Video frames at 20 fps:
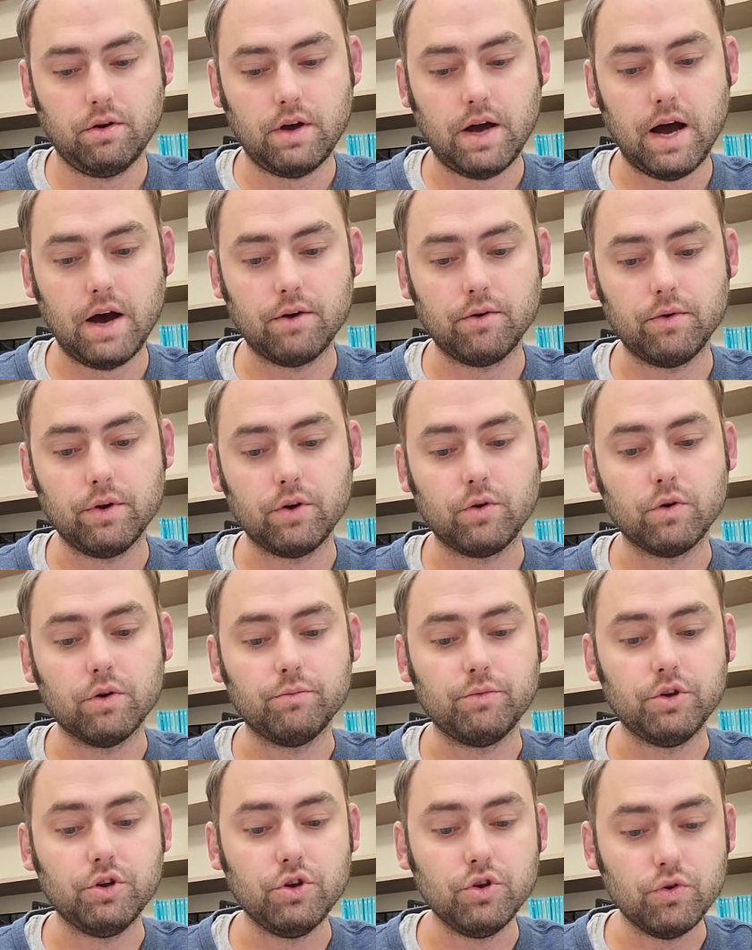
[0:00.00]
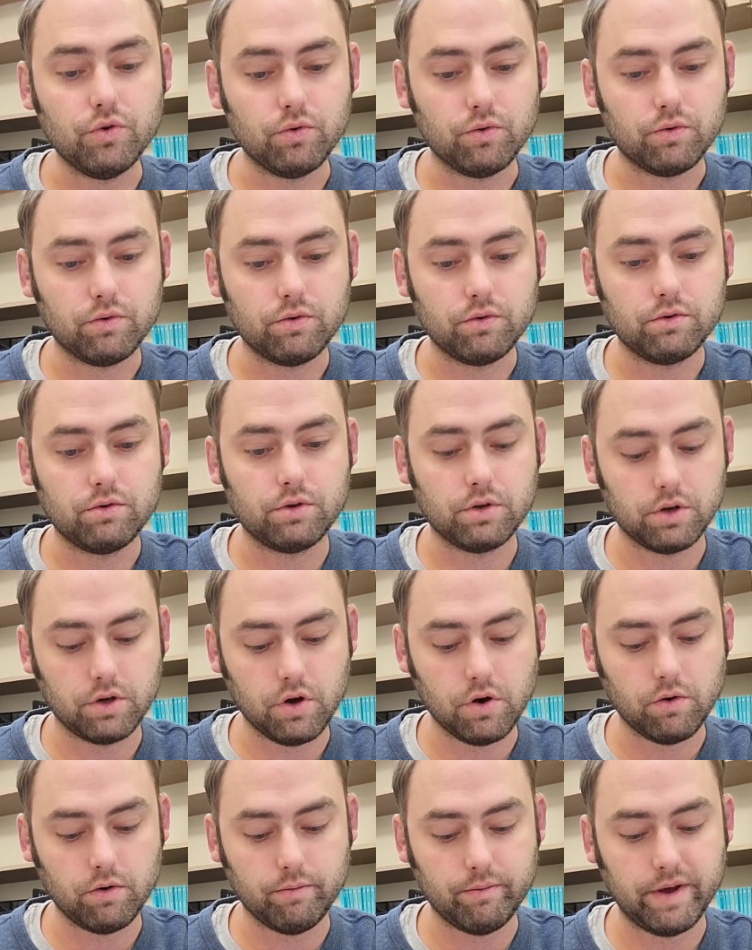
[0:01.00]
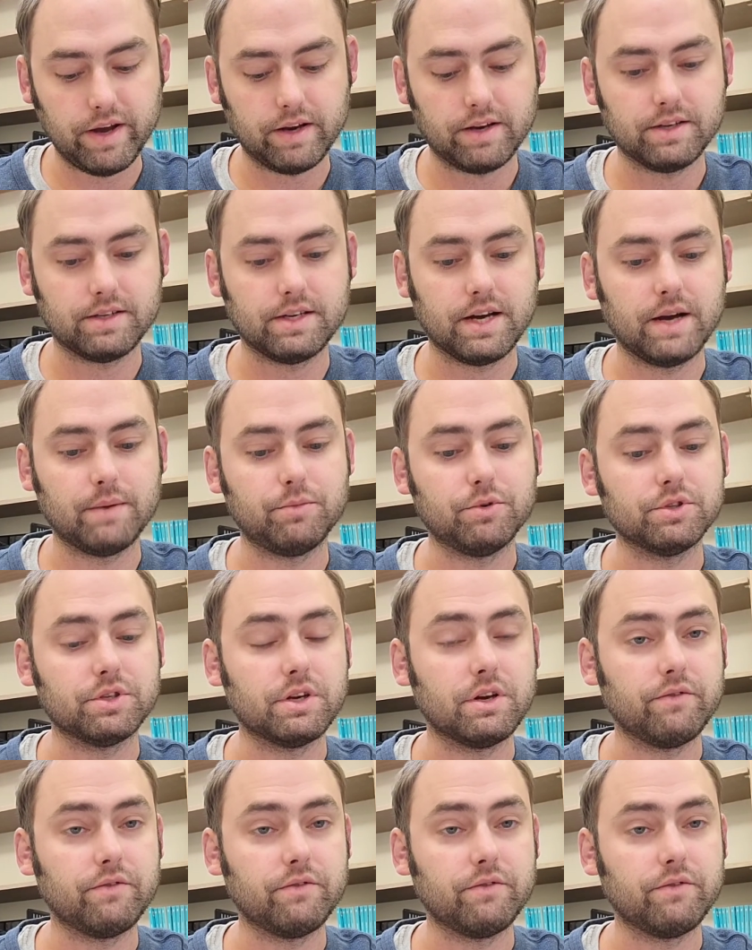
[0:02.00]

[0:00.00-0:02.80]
how to equip you to go and make disciples.